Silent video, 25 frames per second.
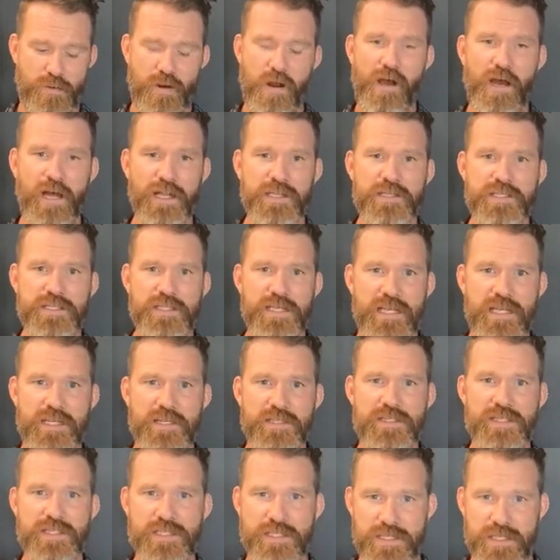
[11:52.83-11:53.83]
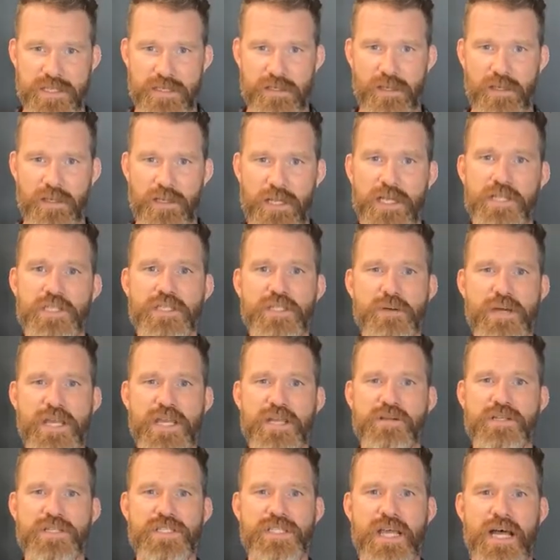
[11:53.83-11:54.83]
Bronze is still a
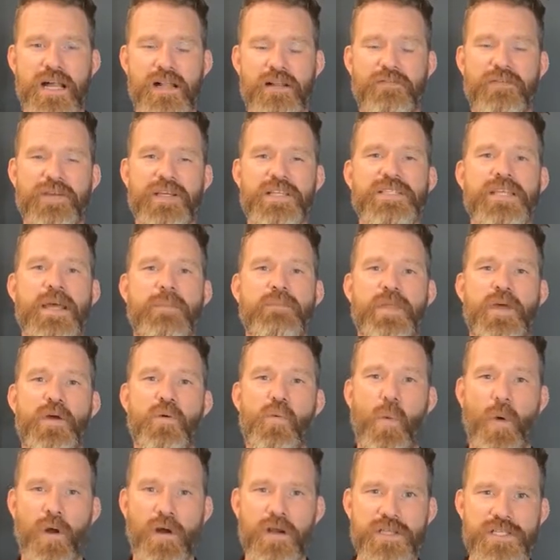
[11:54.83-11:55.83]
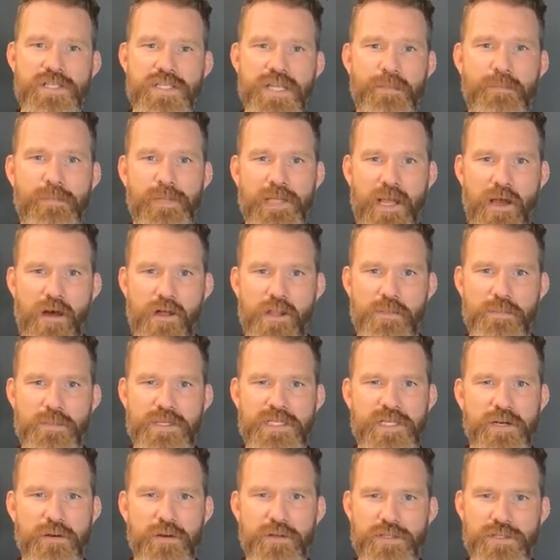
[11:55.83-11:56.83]
do-it-yourself, except that we're assembling
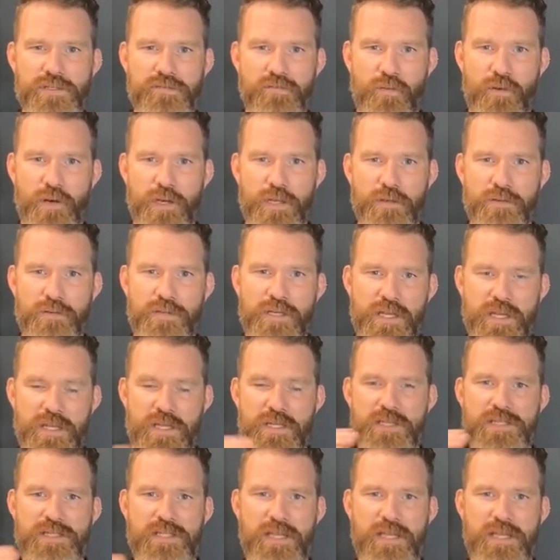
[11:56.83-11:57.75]
all the materials for you,